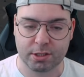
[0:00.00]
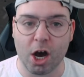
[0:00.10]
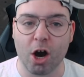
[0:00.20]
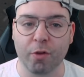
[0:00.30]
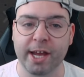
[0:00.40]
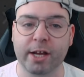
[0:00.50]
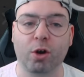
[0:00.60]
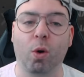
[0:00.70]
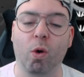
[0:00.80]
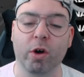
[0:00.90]
Oh, their
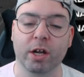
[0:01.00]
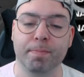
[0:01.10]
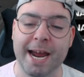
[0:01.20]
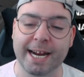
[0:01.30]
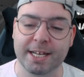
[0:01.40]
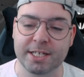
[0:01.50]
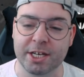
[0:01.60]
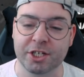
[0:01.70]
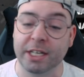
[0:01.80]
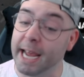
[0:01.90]
quarterback is
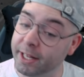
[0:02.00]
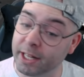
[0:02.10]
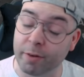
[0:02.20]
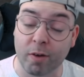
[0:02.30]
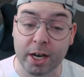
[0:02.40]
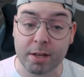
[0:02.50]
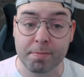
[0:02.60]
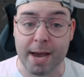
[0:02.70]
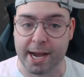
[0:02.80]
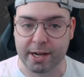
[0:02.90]
injured and their running
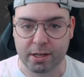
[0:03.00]
back.